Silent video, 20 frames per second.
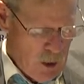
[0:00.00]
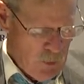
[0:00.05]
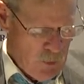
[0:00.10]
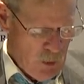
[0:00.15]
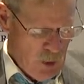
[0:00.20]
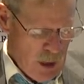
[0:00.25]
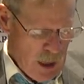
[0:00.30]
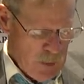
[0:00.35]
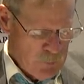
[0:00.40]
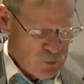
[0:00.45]

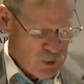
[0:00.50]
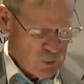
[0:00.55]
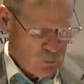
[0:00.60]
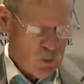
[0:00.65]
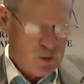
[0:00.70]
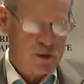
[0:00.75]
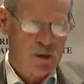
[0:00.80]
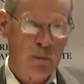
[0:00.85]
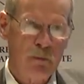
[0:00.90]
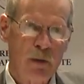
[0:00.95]
Their object
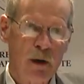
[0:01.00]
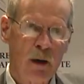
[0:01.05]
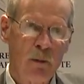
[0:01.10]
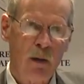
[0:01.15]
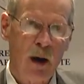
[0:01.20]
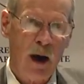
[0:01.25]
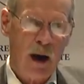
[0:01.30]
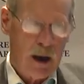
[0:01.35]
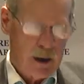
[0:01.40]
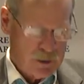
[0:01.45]
was to
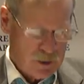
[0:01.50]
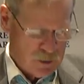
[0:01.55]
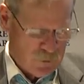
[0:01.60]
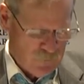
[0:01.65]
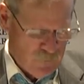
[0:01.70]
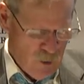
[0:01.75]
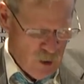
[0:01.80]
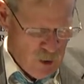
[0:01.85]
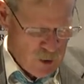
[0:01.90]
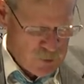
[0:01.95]
minimize, as
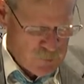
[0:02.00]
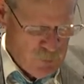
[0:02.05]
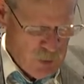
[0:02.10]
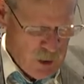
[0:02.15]
far as